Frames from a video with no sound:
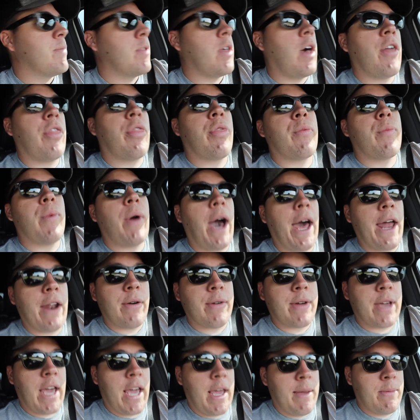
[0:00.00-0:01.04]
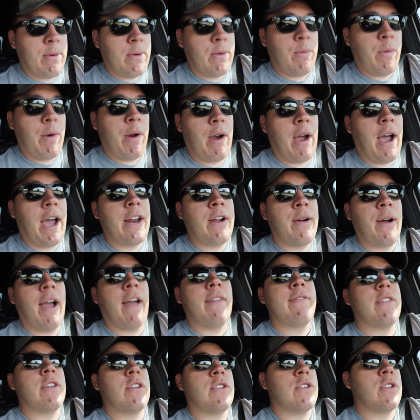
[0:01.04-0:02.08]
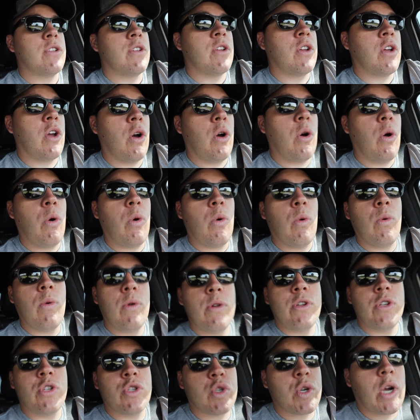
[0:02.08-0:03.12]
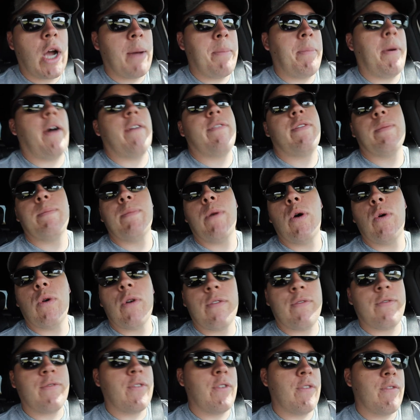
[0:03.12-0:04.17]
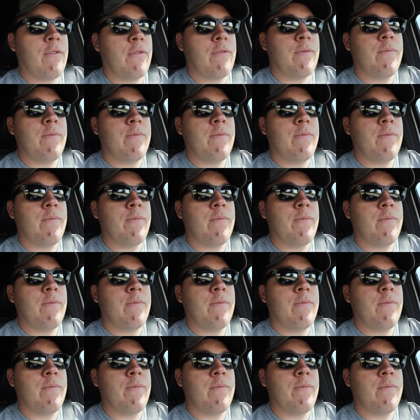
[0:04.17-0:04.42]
a throttle cable where I don't have to go drop off a mower for